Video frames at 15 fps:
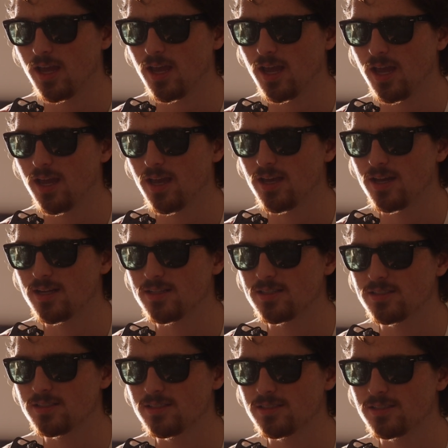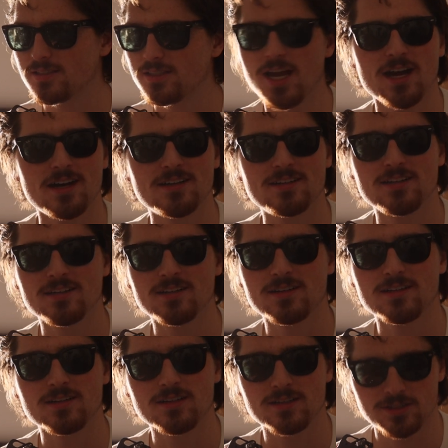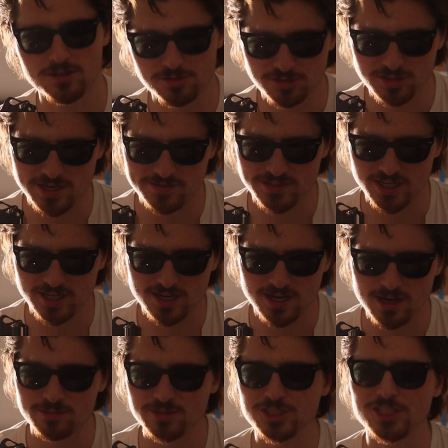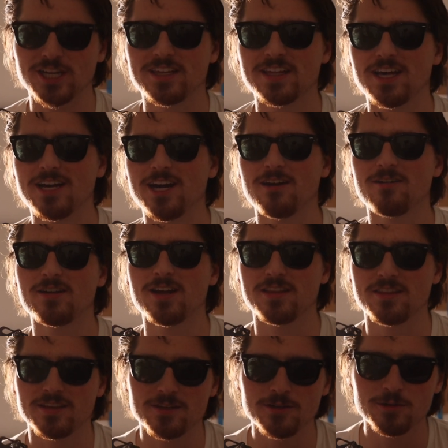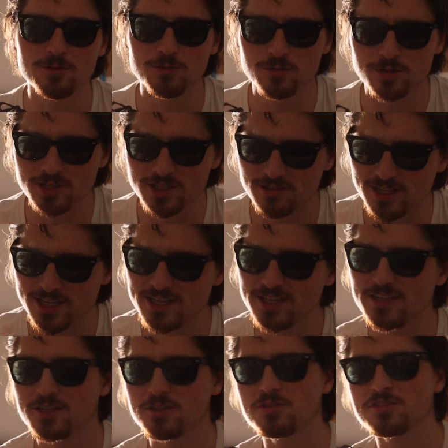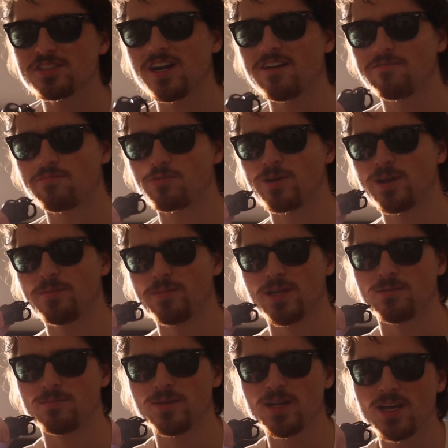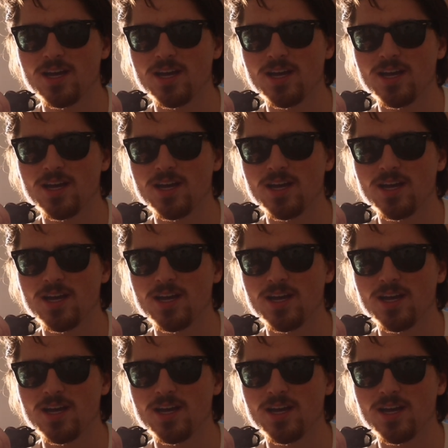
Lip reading: And yeah, gusnov.com. Check that out. I think you'd really like it. Gusnov Premium.